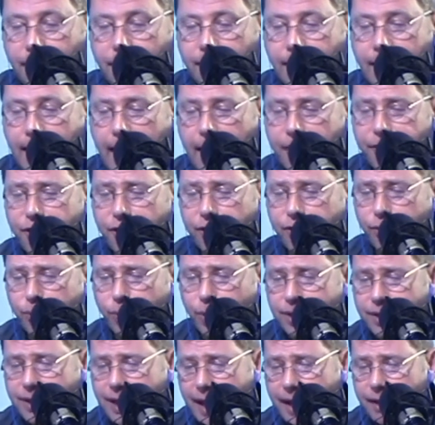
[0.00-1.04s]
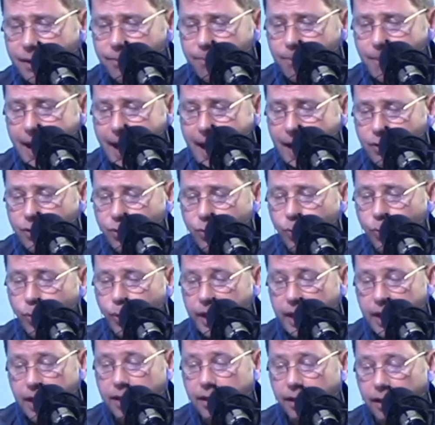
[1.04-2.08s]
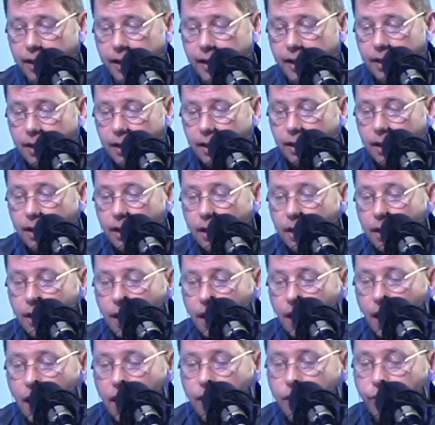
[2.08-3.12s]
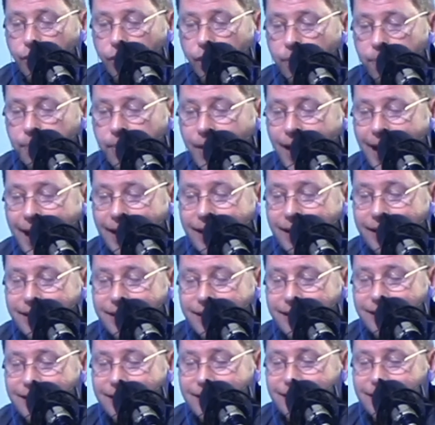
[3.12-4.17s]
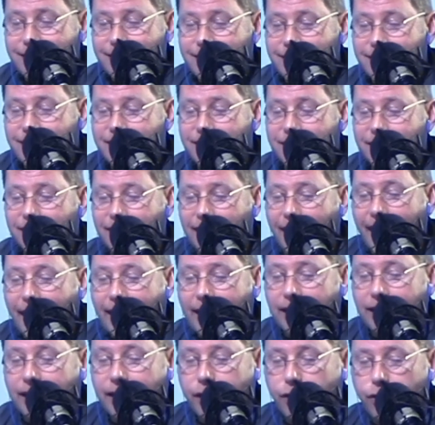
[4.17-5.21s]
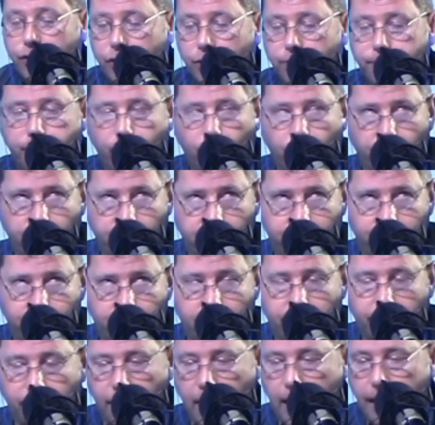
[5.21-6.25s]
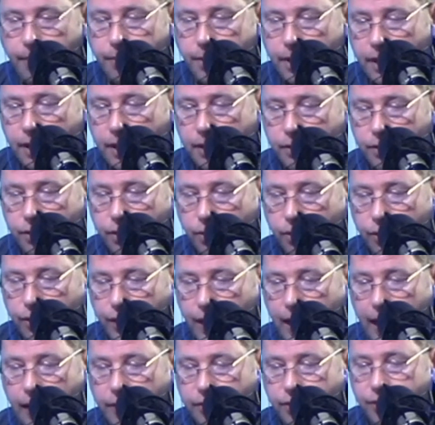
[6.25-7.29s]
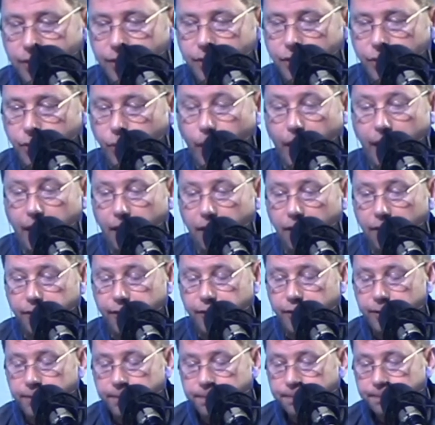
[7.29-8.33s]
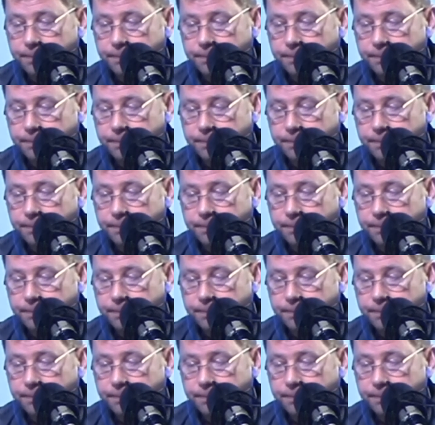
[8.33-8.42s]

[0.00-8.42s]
Catholics who attend Mass weekly, a group that slightly supported Mitt Romney in 2012,